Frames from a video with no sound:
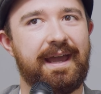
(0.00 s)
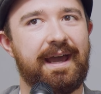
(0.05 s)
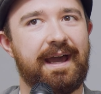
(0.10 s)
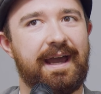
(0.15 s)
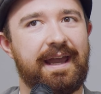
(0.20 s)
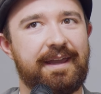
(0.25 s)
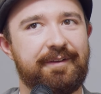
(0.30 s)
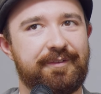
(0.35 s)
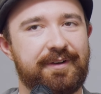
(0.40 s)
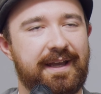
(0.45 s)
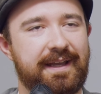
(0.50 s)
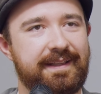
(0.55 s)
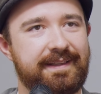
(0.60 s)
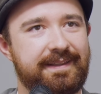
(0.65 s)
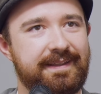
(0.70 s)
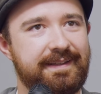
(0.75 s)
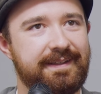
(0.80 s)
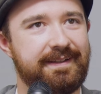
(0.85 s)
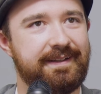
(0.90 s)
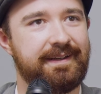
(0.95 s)
I have an
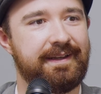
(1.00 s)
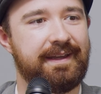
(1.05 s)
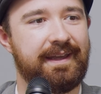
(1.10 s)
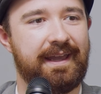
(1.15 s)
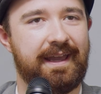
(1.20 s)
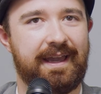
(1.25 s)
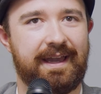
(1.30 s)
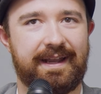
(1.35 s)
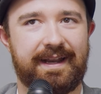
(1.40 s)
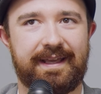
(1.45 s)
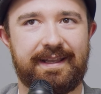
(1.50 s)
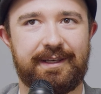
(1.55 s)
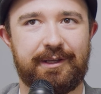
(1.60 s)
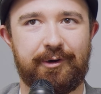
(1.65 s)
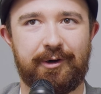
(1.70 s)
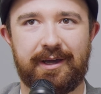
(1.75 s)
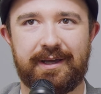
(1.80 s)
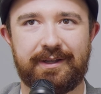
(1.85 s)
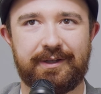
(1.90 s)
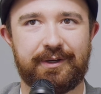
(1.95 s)
idea and I know
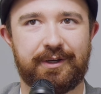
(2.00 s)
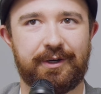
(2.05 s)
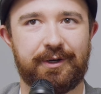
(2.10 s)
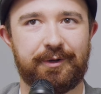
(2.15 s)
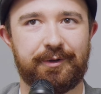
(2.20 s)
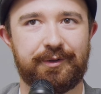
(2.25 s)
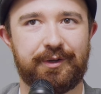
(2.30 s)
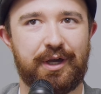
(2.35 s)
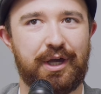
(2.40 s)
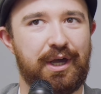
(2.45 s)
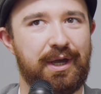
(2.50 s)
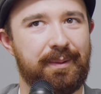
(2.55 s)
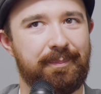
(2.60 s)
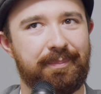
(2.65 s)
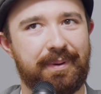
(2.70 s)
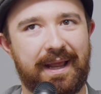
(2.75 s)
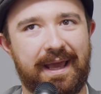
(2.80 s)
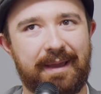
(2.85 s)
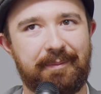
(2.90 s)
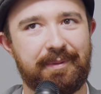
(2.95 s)
how to code,
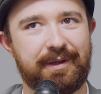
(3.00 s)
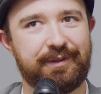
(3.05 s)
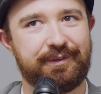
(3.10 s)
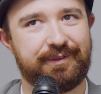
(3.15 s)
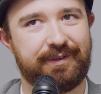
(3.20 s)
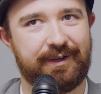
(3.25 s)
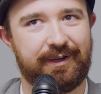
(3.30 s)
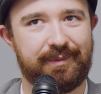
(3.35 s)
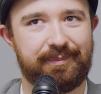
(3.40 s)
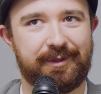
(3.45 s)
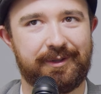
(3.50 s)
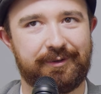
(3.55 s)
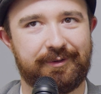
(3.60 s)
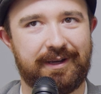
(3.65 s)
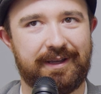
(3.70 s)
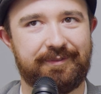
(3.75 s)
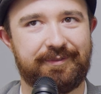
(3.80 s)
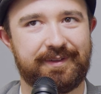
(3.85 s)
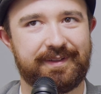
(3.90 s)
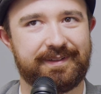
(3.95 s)
but I am terrible at
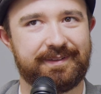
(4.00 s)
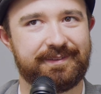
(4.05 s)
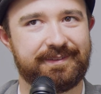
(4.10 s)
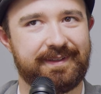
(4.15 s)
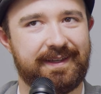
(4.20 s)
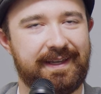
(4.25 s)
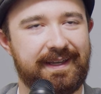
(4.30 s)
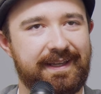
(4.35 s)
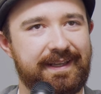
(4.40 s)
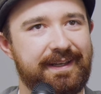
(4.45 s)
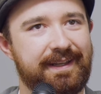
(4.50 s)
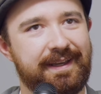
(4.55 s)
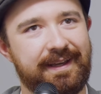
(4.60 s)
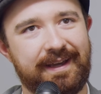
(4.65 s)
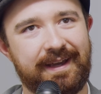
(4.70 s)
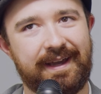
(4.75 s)
graphic design.